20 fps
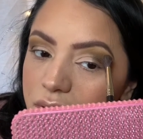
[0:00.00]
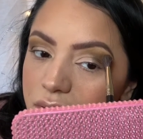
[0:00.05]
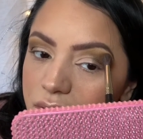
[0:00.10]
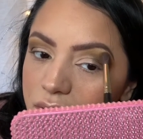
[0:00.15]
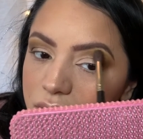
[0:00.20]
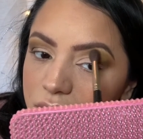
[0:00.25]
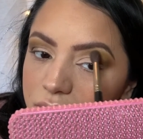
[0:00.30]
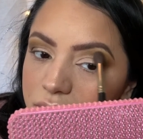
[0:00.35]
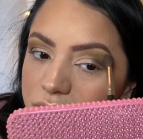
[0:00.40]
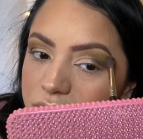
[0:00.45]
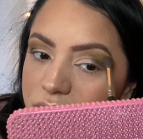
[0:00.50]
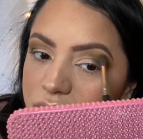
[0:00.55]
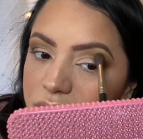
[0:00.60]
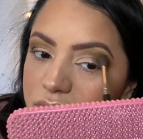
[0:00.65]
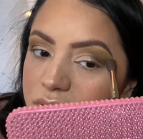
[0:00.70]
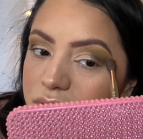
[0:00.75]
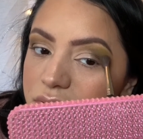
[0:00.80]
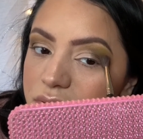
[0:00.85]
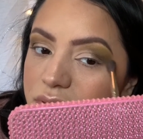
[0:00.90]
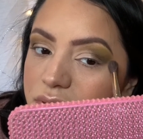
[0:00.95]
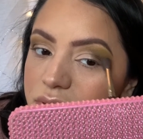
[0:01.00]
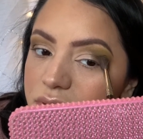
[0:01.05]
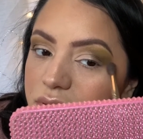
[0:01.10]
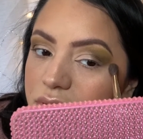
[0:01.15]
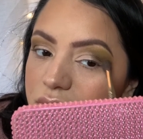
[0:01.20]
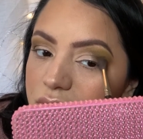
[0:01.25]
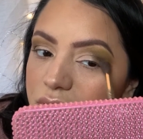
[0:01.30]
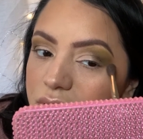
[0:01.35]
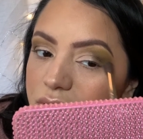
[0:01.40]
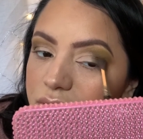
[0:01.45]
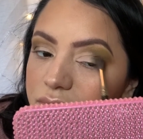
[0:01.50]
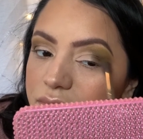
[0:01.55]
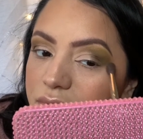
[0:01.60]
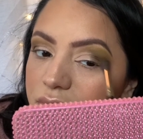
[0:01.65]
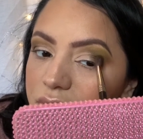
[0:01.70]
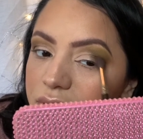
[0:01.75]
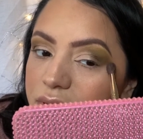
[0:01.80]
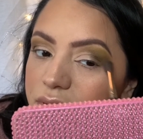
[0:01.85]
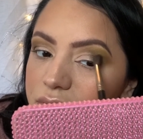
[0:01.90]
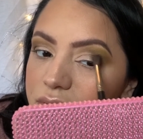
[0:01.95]
that was in this and kind of
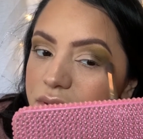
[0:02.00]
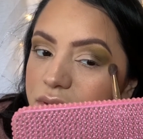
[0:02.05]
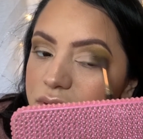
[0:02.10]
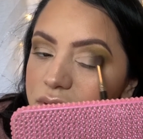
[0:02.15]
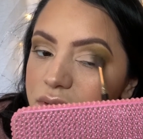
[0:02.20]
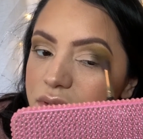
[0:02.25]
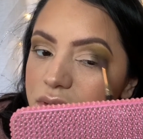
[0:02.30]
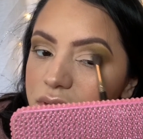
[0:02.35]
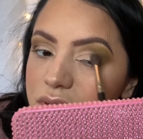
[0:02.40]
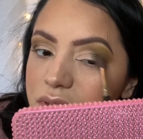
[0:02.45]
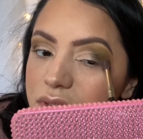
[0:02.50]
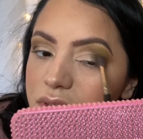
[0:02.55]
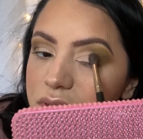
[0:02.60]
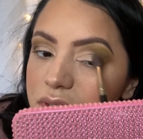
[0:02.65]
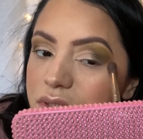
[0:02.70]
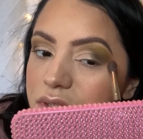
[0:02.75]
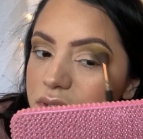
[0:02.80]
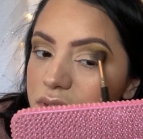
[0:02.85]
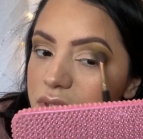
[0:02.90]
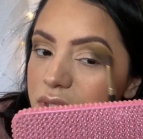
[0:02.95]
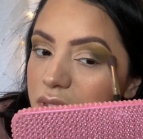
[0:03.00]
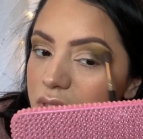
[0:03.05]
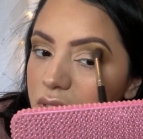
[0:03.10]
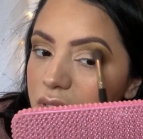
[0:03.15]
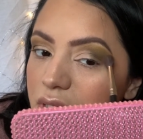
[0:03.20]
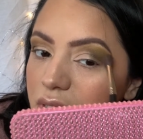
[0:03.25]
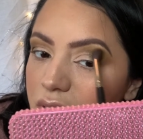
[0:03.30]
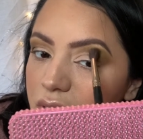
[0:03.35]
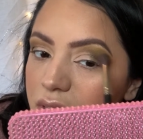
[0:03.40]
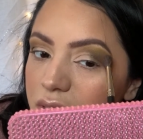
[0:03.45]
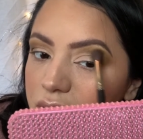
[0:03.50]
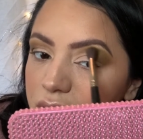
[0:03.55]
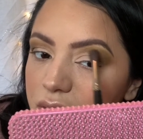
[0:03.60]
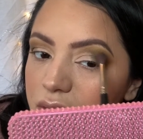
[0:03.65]
lighten this just a tad.